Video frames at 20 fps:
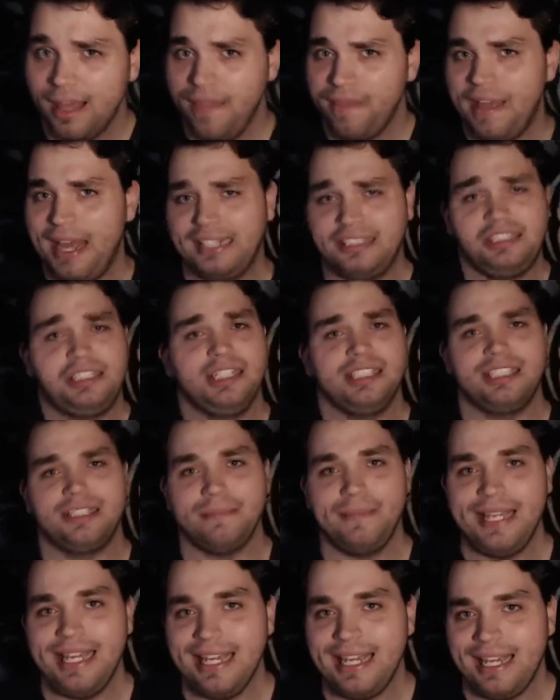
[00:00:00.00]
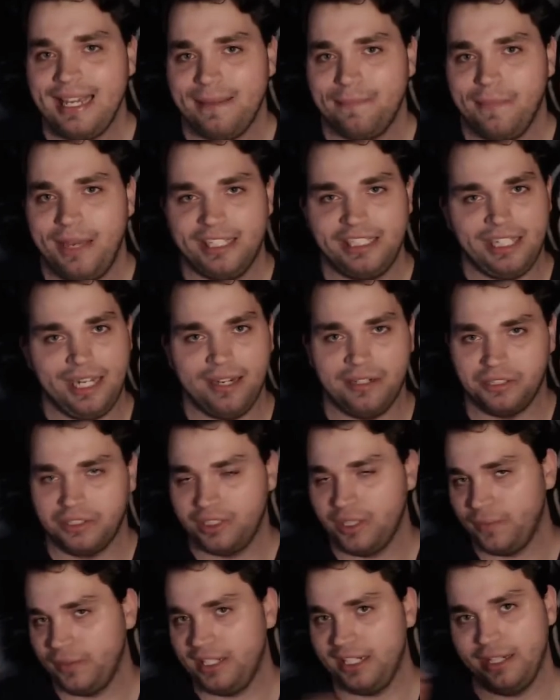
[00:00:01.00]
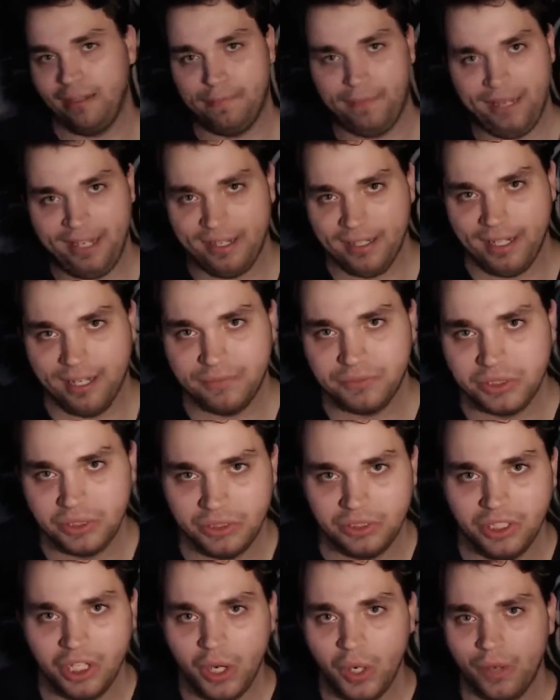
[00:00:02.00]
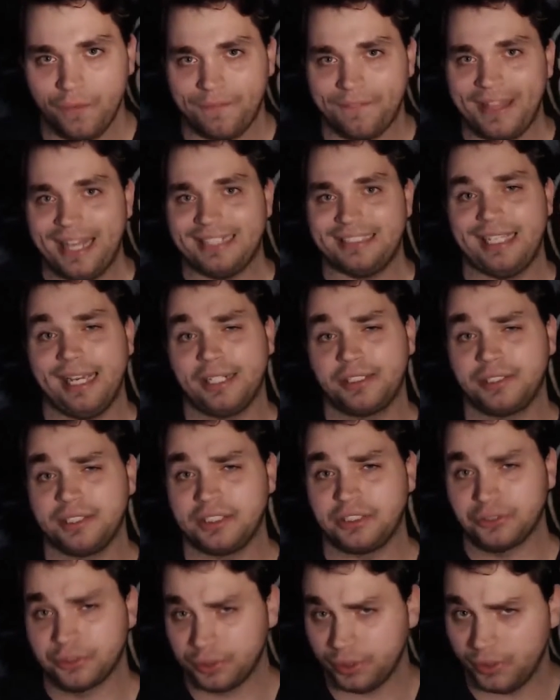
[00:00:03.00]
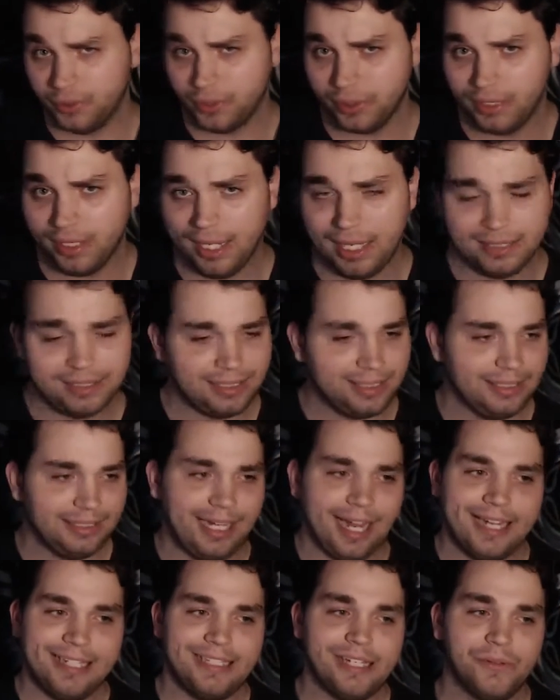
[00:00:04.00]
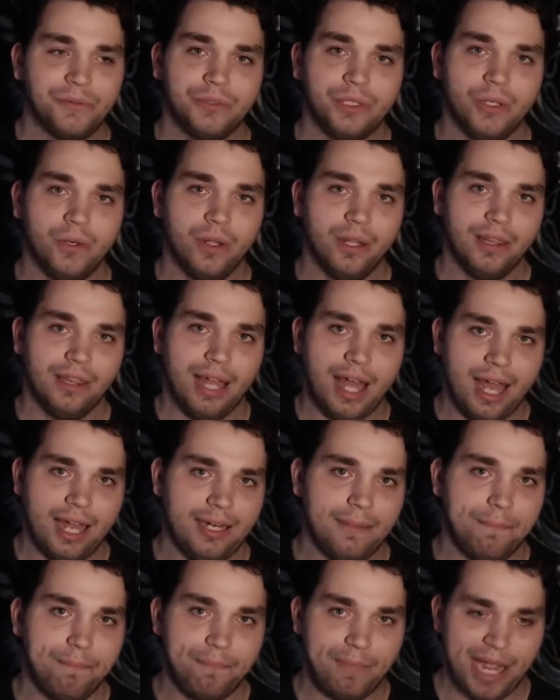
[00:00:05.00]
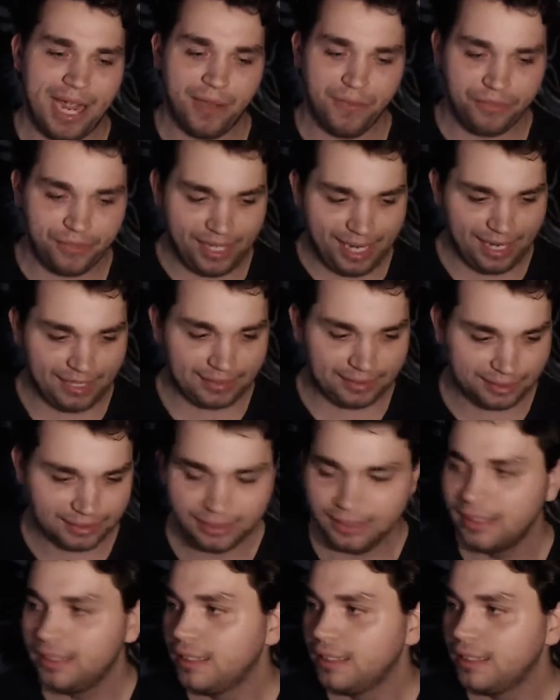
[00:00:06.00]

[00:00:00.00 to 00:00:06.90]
That's just me. My channel's nowhere near big enough to know if that's actually true or not, because I don't know a lot about that.